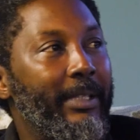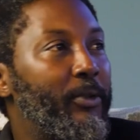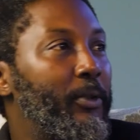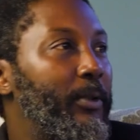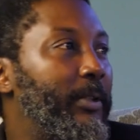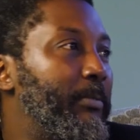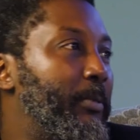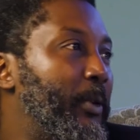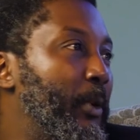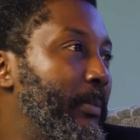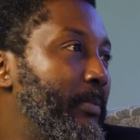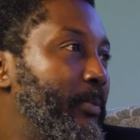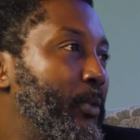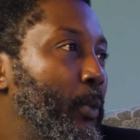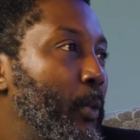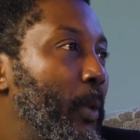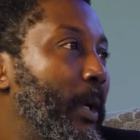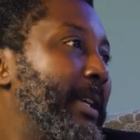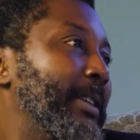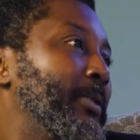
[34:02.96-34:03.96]
into the room,
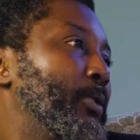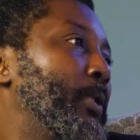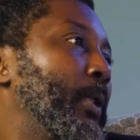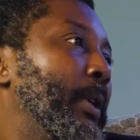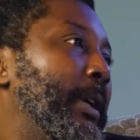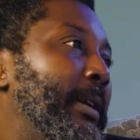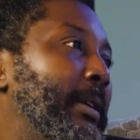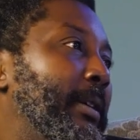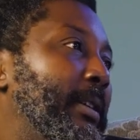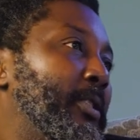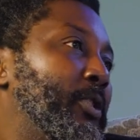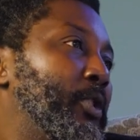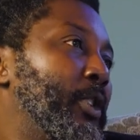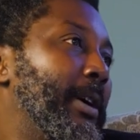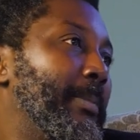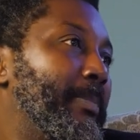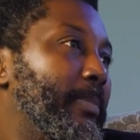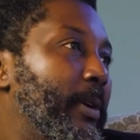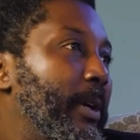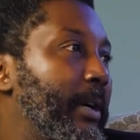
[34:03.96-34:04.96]
you walk into a
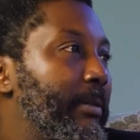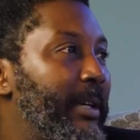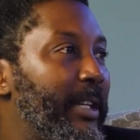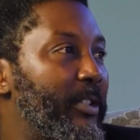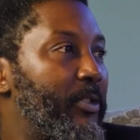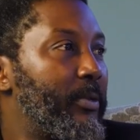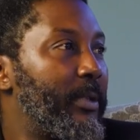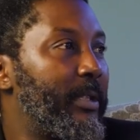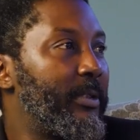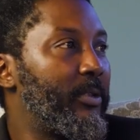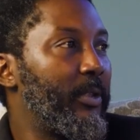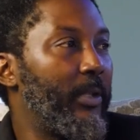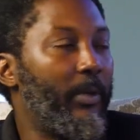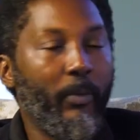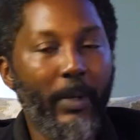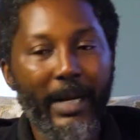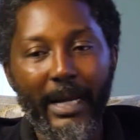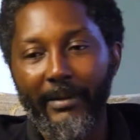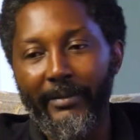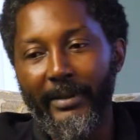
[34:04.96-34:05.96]
shop or a restaurant or
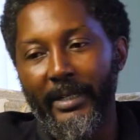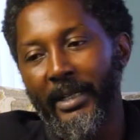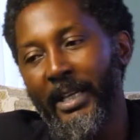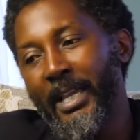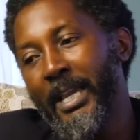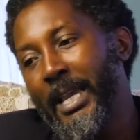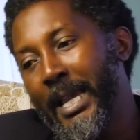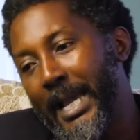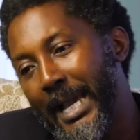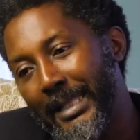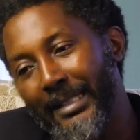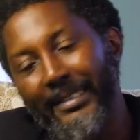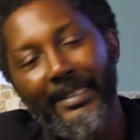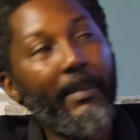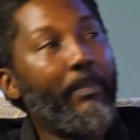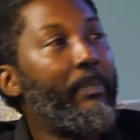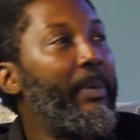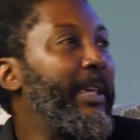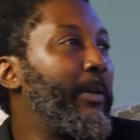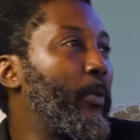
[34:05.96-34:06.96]
wherever, and they
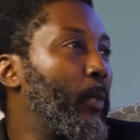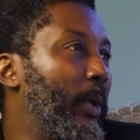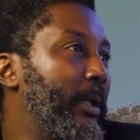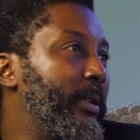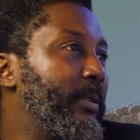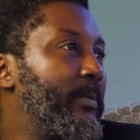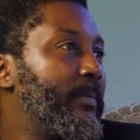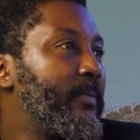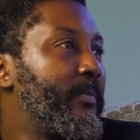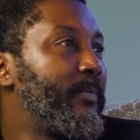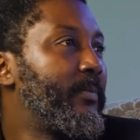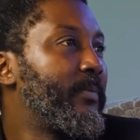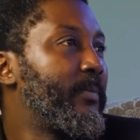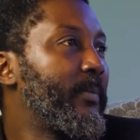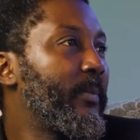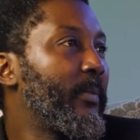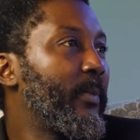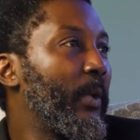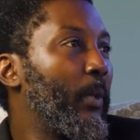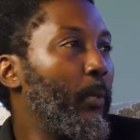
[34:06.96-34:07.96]
say, pick one.
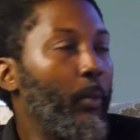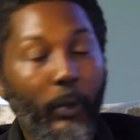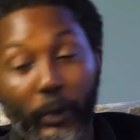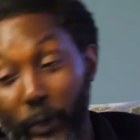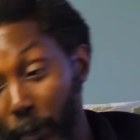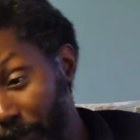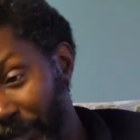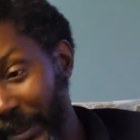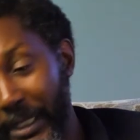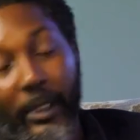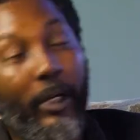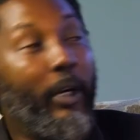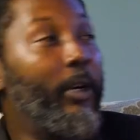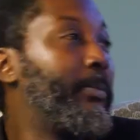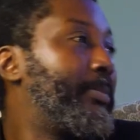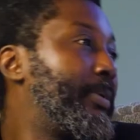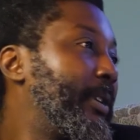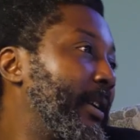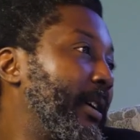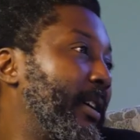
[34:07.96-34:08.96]
Would you pick your
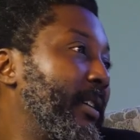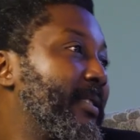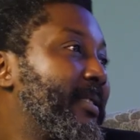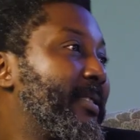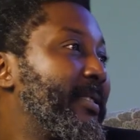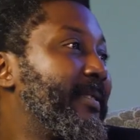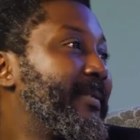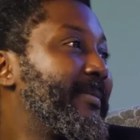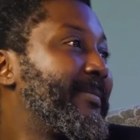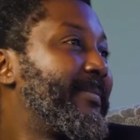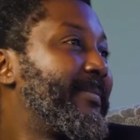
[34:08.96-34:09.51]
own product?